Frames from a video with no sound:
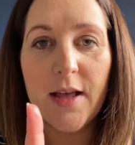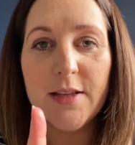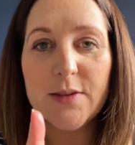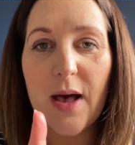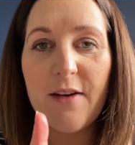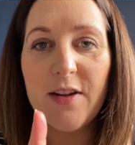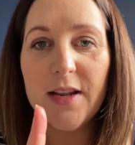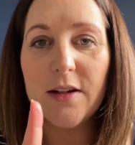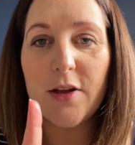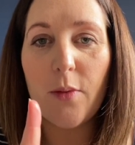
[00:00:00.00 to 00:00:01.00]
So have a
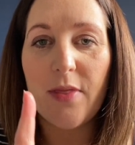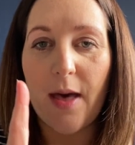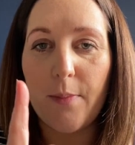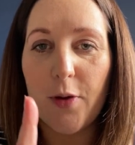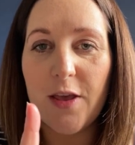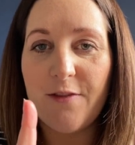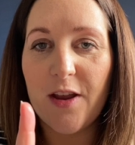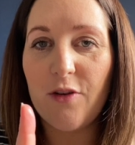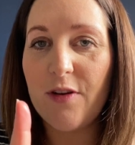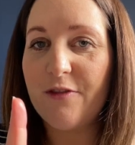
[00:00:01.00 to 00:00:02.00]
little go at that. Put your
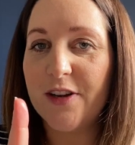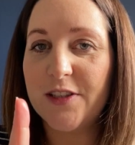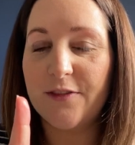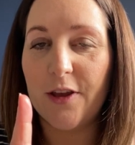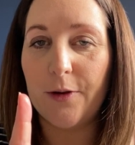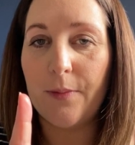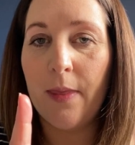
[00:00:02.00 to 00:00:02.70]
finger in front of you.